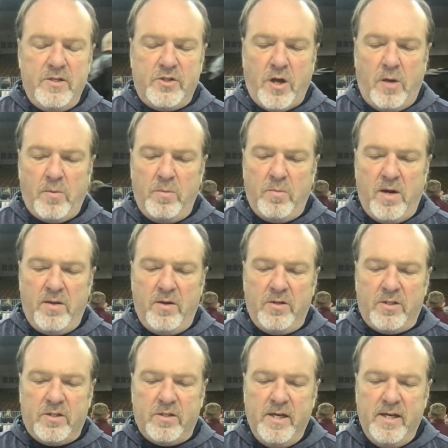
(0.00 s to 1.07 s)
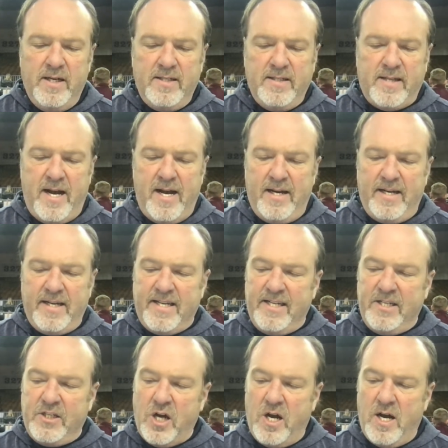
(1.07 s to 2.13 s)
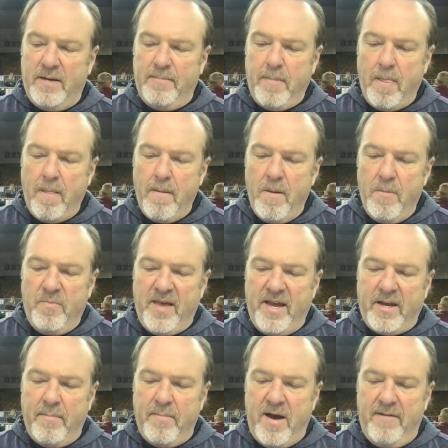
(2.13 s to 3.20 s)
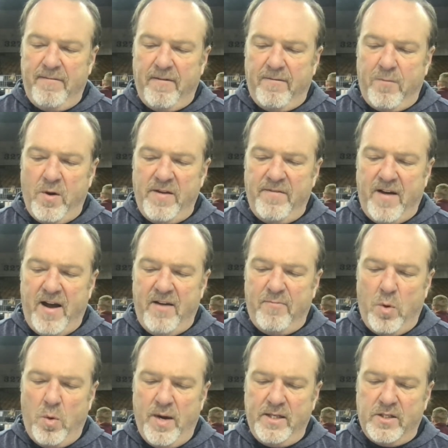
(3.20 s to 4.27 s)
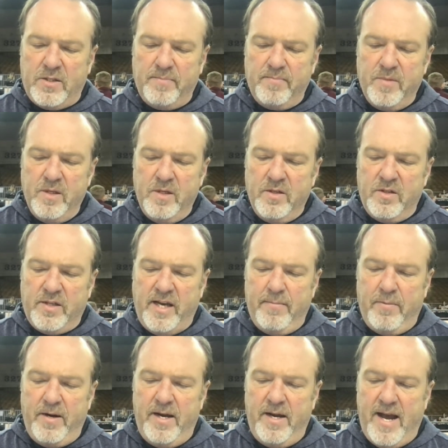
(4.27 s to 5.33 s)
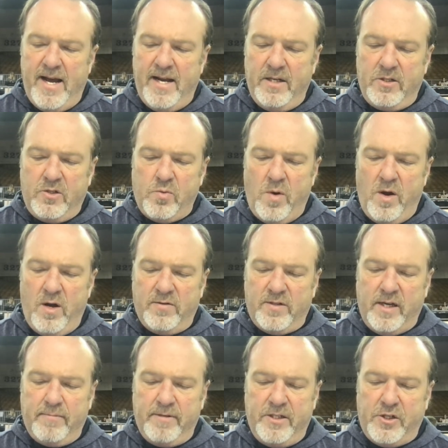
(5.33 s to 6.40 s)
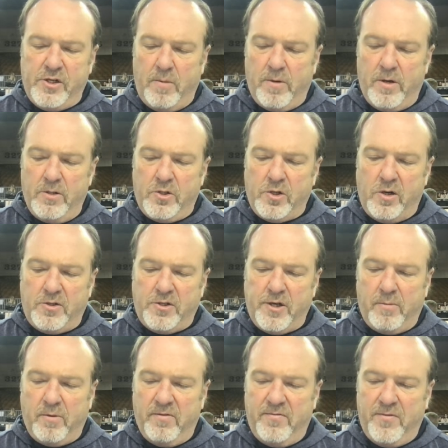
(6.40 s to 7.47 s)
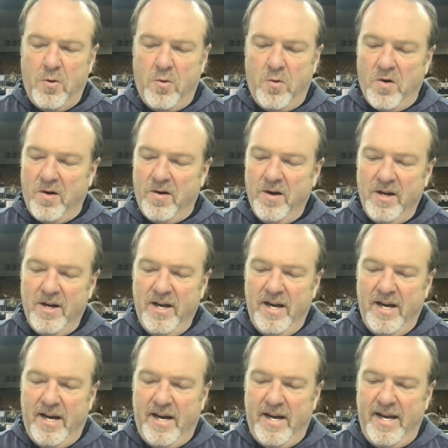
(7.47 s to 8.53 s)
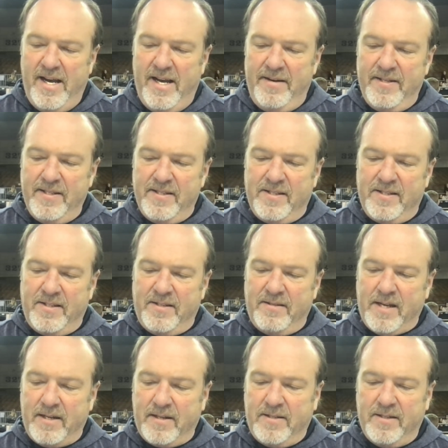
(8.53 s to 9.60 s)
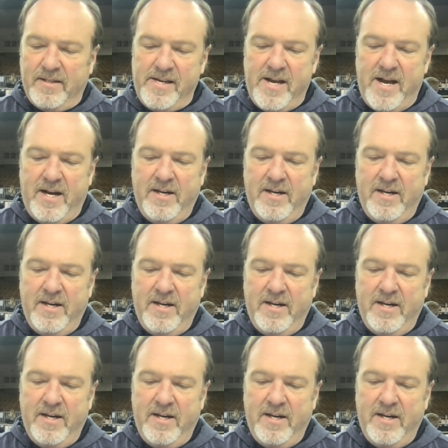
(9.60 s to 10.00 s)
Shelburne brothers, Zion and Keyshawn. They combined for 45 points. Zabrian had 12, Zabrian Shelburne and Charles Shelburne 4, and see